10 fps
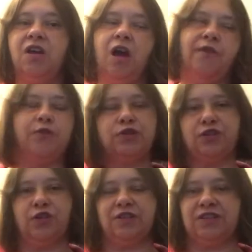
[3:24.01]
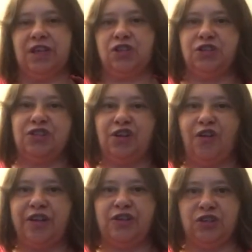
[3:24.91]
I've also got sections
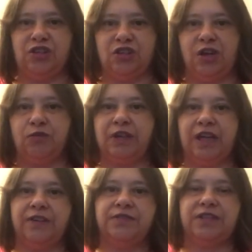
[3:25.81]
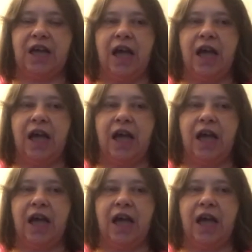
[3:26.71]
like just general gifts